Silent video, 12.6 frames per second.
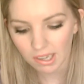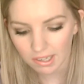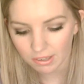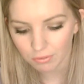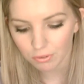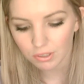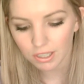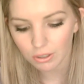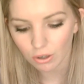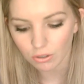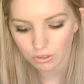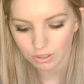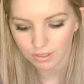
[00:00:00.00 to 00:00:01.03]
And I've only
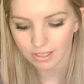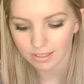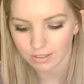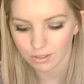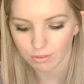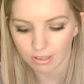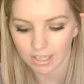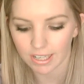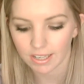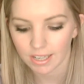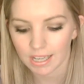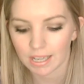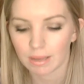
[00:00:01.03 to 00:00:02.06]
got these three,
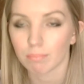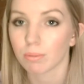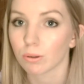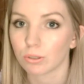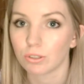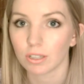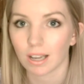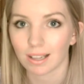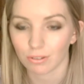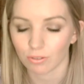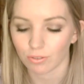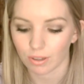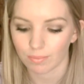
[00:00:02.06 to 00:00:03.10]
but I
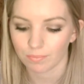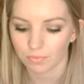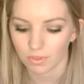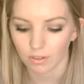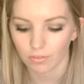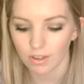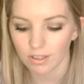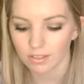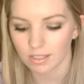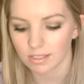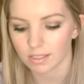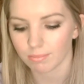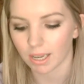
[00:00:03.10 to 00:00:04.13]
love them. The
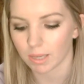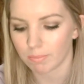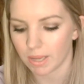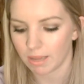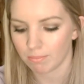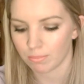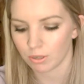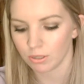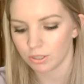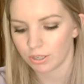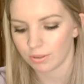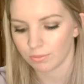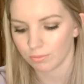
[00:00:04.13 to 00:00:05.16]
first is a MAC
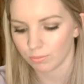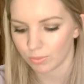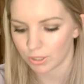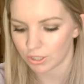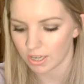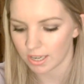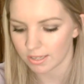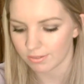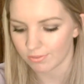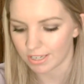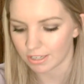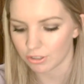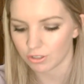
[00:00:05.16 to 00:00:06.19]
Paintpot, which is a
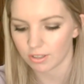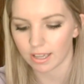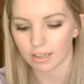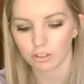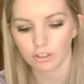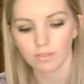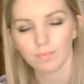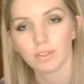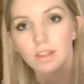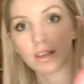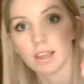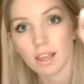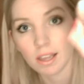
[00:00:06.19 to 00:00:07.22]
vintage selection.
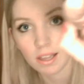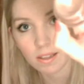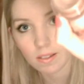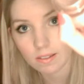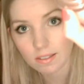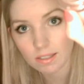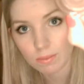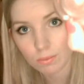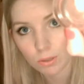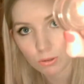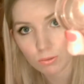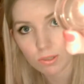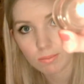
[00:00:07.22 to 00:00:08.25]
This is like
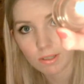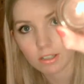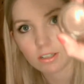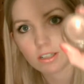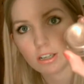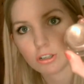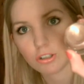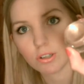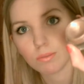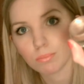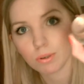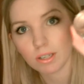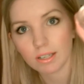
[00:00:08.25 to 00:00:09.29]
Bustos Limited
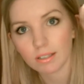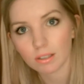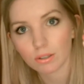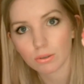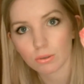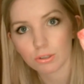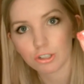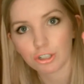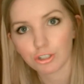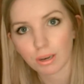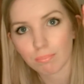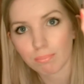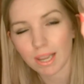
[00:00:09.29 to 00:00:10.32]
Edition, but it is a gorgeous
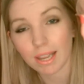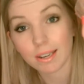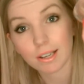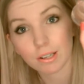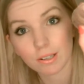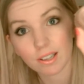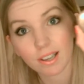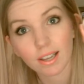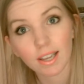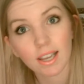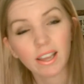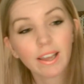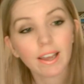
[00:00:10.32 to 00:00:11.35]
champagne-y colour.
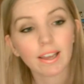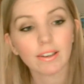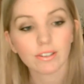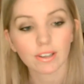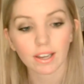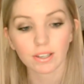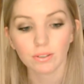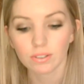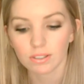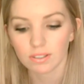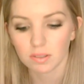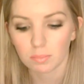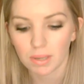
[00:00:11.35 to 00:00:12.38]
And I use
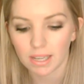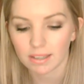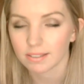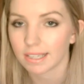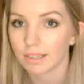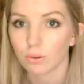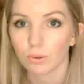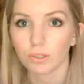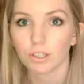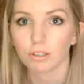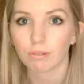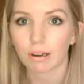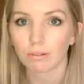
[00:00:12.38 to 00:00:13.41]
this as a base like all
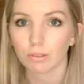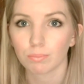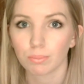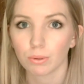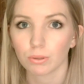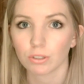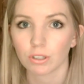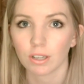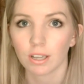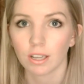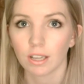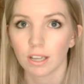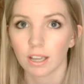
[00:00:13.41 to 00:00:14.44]
year round, but,
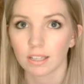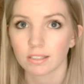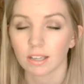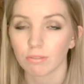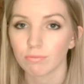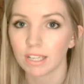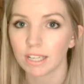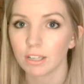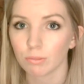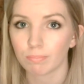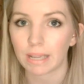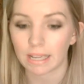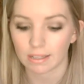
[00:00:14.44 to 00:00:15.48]
and it's like a really
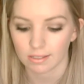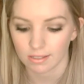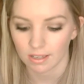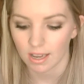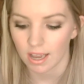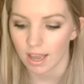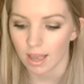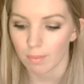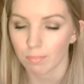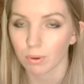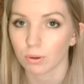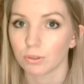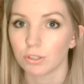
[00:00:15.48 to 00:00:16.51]
good base.
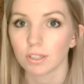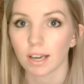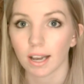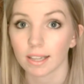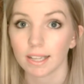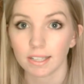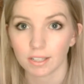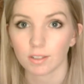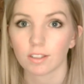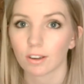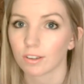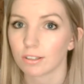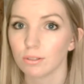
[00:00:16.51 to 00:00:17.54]
But I like to
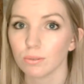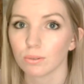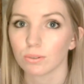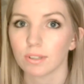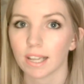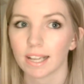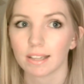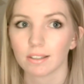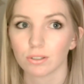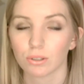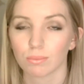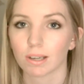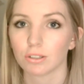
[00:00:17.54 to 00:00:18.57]
use it on its own, like in
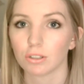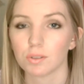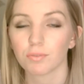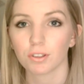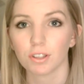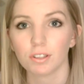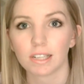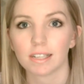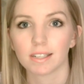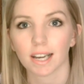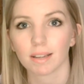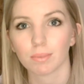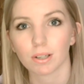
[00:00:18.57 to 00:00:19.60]
the summer, just for the
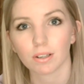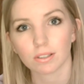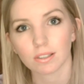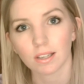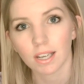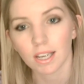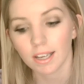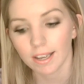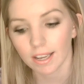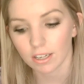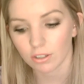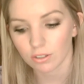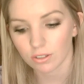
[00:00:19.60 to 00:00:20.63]
daytime, because
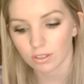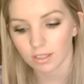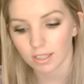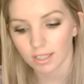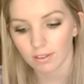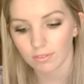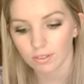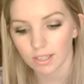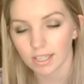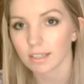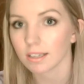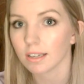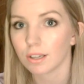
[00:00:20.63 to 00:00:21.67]
it just gives
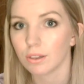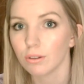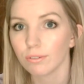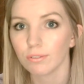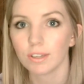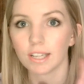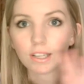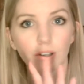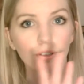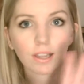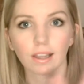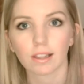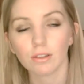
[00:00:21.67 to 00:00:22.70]
like a lovely
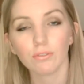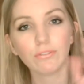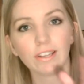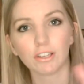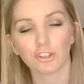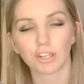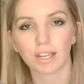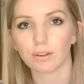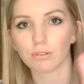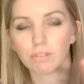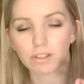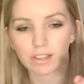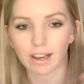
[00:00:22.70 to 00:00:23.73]
colour, a lovely sheen
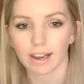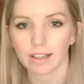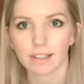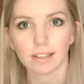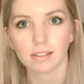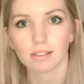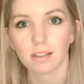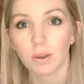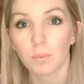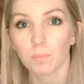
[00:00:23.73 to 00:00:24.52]
over the eyelids.